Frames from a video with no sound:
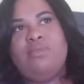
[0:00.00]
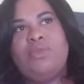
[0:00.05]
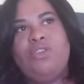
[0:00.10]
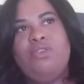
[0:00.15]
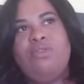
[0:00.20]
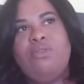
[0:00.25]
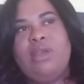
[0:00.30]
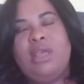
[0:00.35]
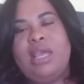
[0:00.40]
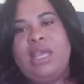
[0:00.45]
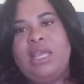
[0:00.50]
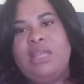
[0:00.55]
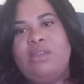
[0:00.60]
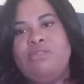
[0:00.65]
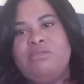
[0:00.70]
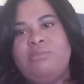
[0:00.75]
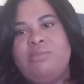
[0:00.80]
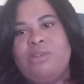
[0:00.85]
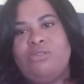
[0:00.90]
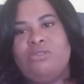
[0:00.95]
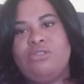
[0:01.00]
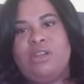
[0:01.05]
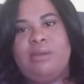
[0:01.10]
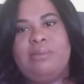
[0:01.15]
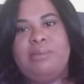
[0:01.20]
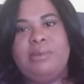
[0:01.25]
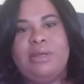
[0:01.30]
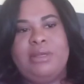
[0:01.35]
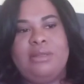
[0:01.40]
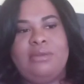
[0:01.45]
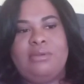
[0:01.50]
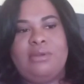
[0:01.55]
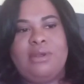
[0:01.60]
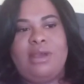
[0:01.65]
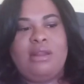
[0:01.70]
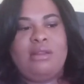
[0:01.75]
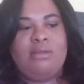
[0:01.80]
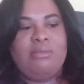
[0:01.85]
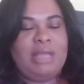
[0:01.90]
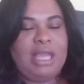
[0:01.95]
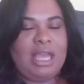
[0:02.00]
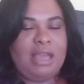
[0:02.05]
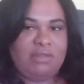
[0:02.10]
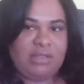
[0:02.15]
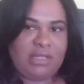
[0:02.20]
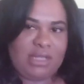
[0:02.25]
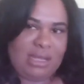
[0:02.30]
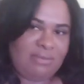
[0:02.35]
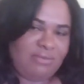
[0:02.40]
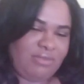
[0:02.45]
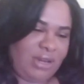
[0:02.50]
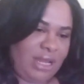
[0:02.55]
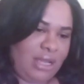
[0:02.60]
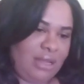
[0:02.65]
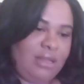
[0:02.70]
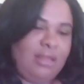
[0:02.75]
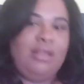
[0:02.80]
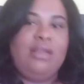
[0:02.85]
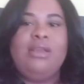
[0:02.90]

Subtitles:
You can use blow dry, but I don't be having time for that.